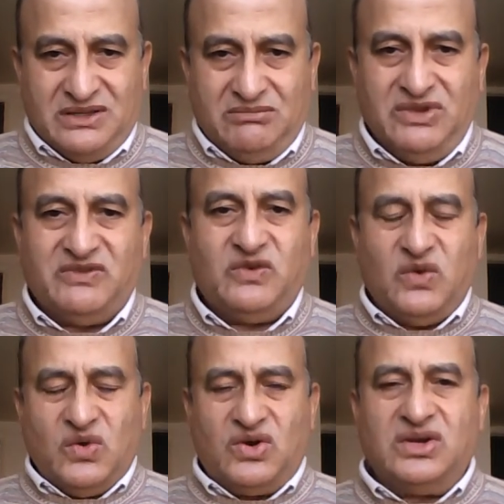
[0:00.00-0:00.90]

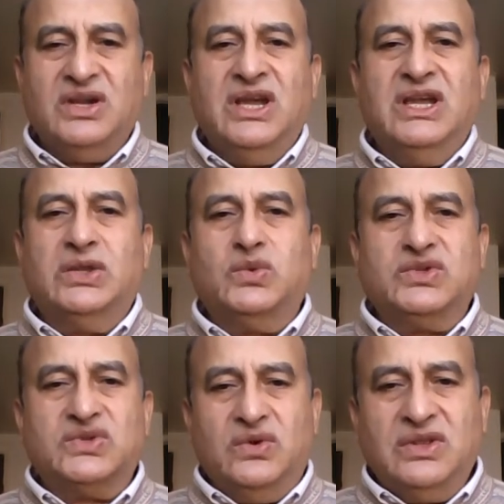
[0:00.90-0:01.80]
Before, it
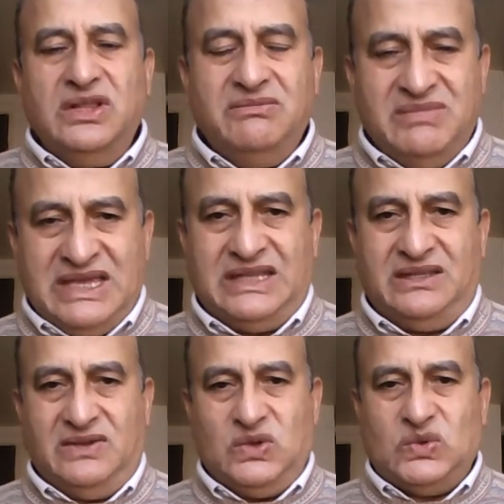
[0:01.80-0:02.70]
was only men
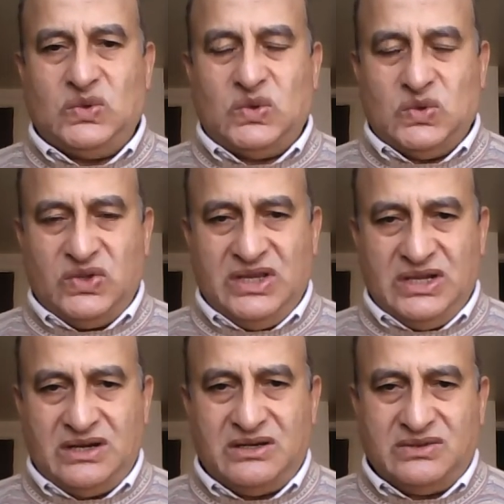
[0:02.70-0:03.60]
who go
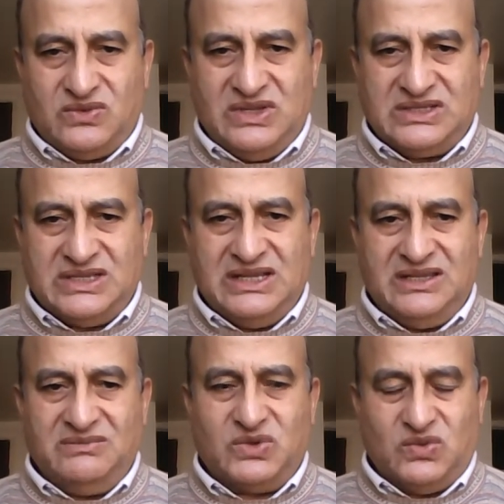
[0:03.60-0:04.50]
there to the
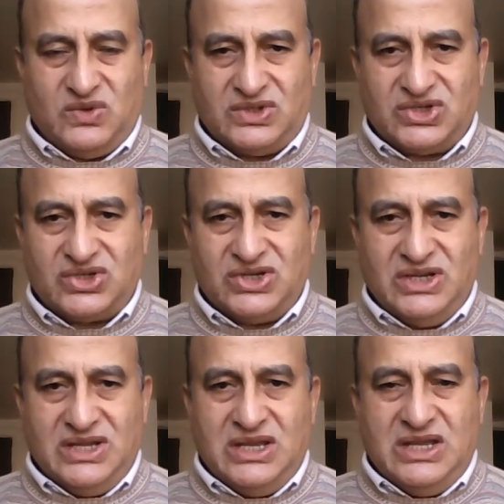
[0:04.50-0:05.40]
stadium to watch
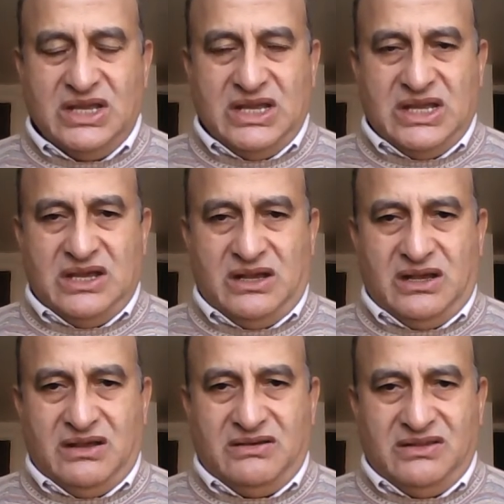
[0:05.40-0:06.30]

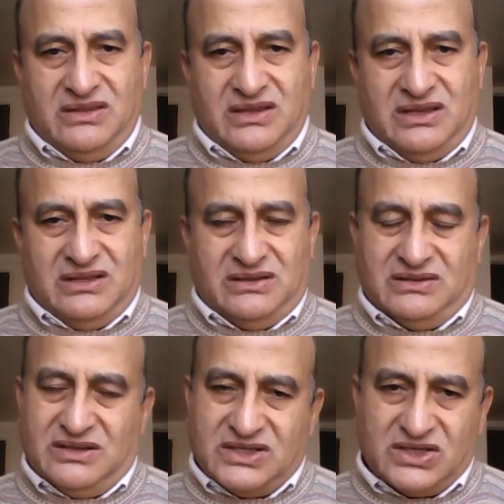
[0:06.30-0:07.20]
the
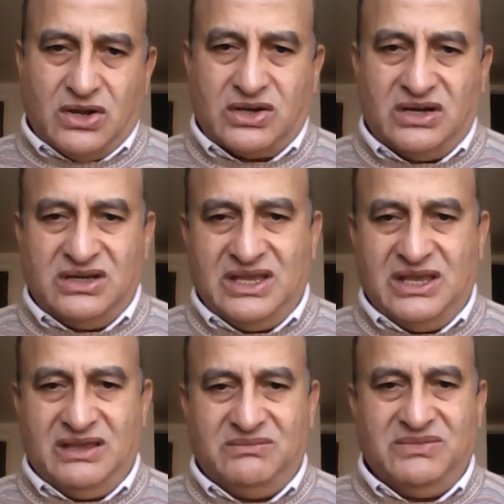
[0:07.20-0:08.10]
soccer
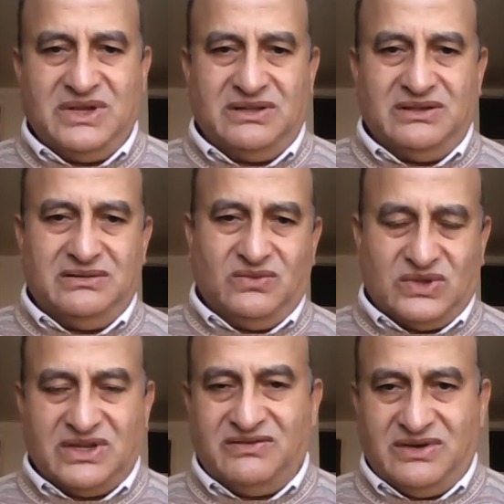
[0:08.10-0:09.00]
game and
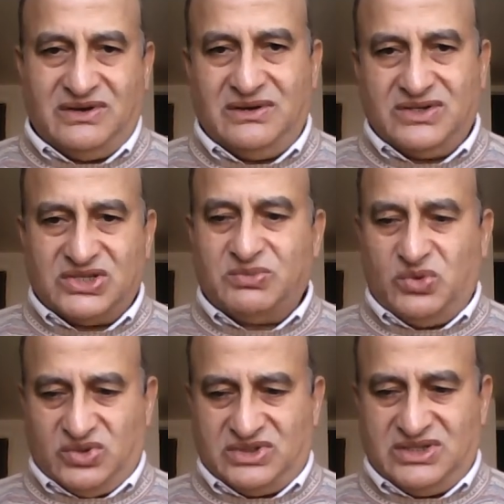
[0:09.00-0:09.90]
whatever
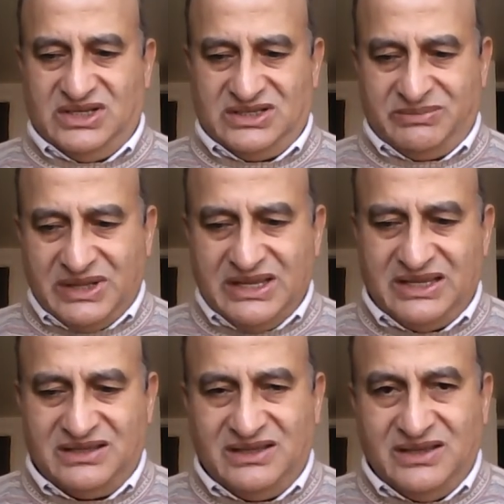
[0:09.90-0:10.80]
sport is played.